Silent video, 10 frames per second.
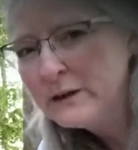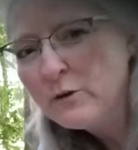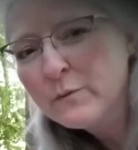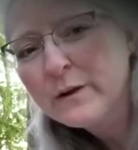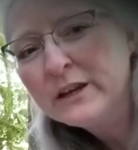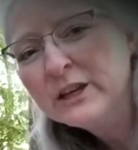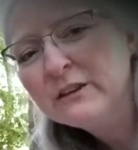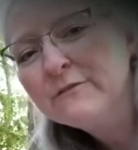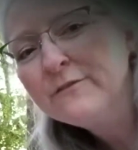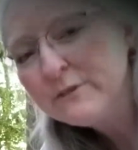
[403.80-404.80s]
or we're in
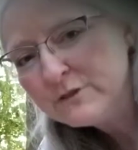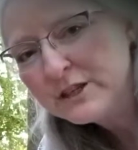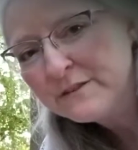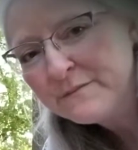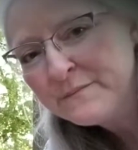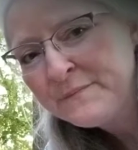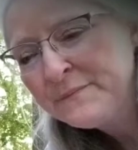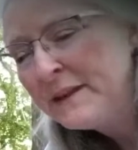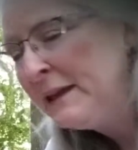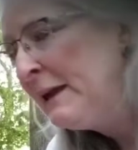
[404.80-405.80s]
confusion.
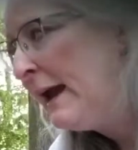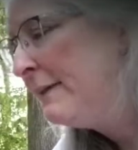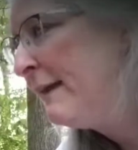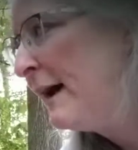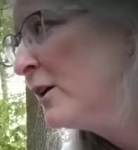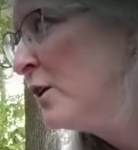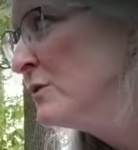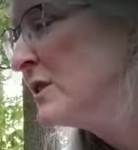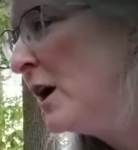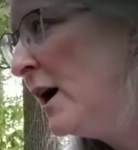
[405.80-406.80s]
And that
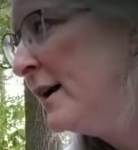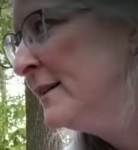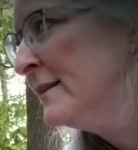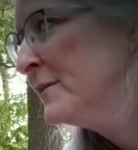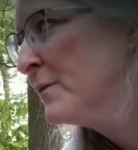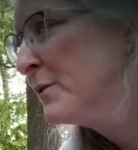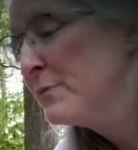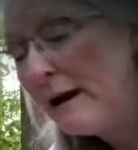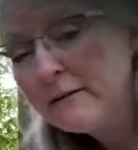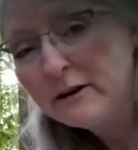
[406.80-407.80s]
goes on
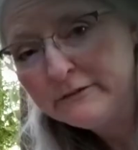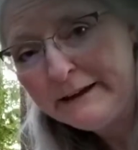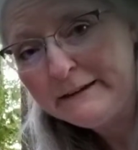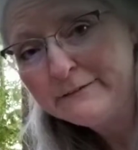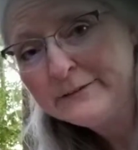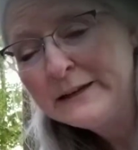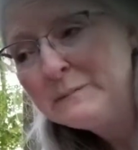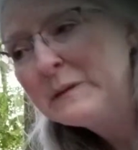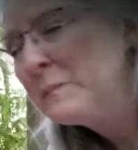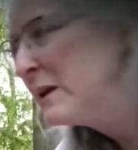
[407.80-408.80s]
throughout our life,
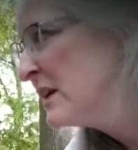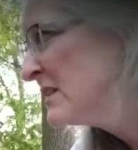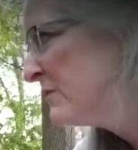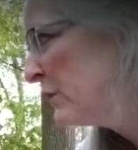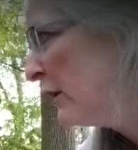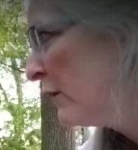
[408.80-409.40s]
but it begins very